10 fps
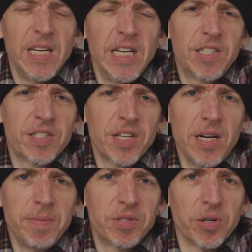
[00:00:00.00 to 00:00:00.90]
it's
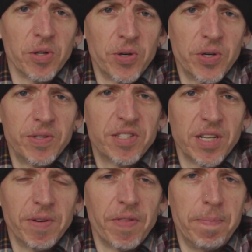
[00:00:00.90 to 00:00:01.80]
time to learn
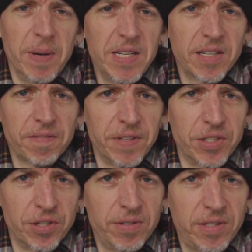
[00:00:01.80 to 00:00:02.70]
some of the basic
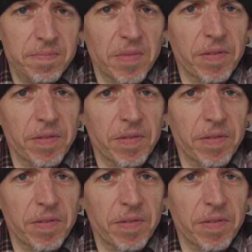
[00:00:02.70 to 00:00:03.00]
features